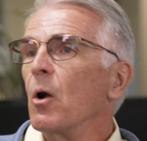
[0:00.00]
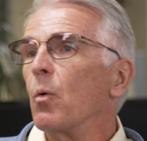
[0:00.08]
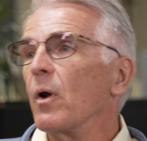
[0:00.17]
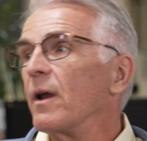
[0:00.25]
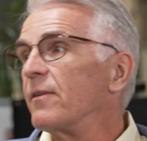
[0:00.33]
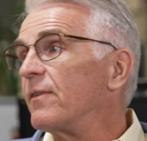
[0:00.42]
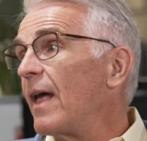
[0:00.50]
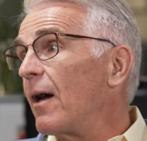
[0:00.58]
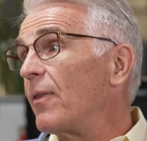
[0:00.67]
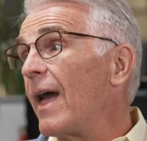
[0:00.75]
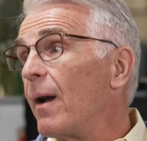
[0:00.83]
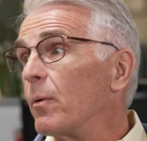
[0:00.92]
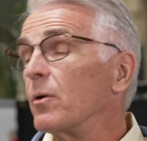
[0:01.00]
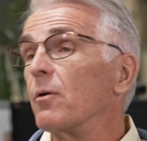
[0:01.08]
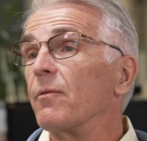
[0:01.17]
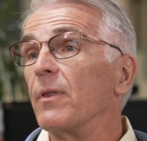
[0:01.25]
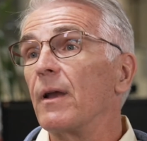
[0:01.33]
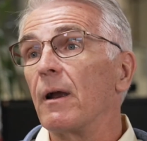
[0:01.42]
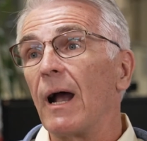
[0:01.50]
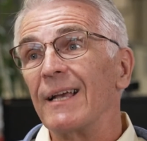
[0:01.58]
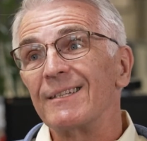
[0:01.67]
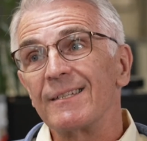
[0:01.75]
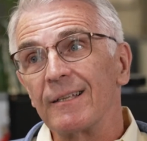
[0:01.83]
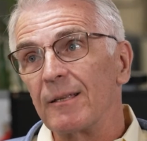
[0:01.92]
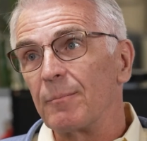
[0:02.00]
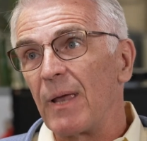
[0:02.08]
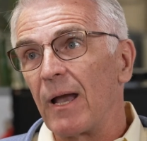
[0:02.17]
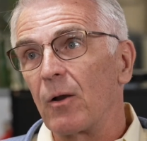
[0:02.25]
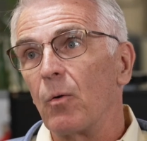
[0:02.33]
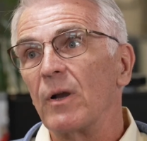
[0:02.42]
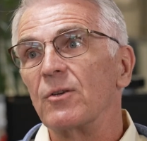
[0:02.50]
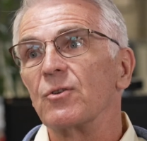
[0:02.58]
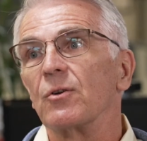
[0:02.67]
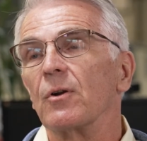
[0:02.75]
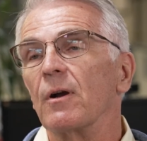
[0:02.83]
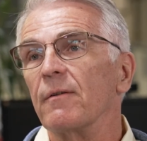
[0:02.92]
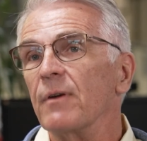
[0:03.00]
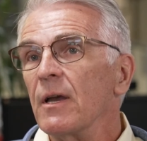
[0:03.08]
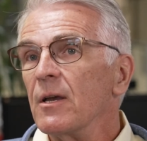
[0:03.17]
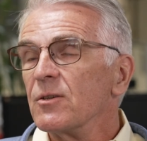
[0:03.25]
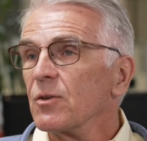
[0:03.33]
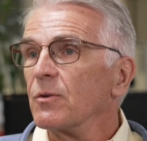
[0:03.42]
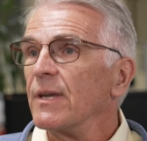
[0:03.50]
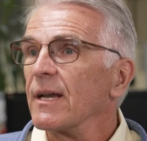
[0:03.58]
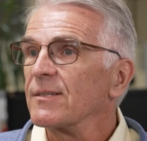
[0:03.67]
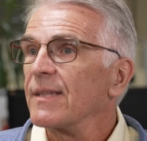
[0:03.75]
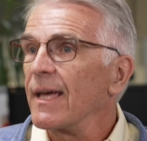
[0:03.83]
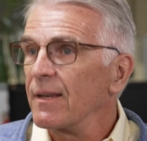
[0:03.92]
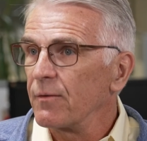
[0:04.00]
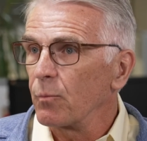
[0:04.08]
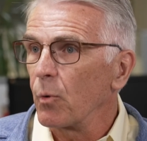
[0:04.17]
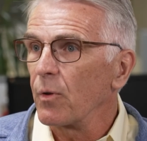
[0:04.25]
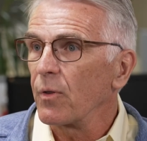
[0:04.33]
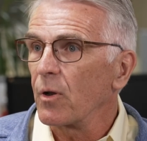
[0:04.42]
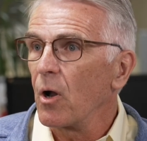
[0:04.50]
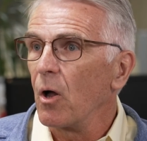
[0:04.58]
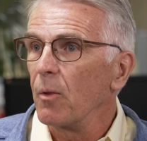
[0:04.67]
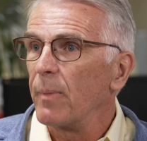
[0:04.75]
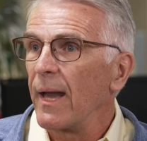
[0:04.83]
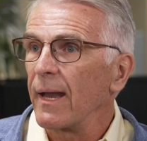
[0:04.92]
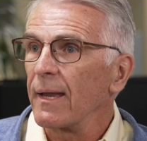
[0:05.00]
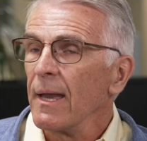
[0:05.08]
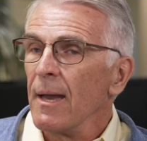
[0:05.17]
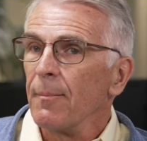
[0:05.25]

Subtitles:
Whereas now that one over there, I still am not quite sure of. So yes, that is worth a callback.